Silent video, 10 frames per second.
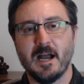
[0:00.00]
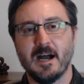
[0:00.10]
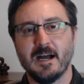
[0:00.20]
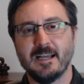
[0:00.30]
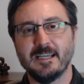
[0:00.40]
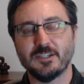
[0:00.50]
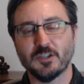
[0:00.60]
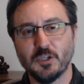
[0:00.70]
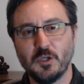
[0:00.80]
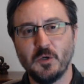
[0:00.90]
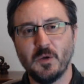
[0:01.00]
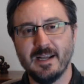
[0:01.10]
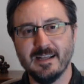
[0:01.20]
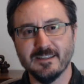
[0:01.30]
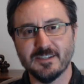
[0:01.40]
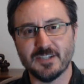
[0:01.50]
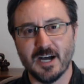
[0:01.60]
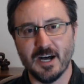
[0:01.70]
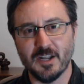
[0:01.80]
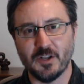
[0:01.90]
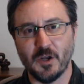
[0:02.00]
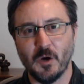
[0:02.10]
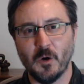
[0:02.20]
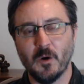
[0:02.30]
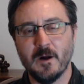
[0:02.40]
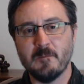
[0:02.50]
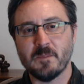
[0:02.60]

Uh, is Lue Elizondo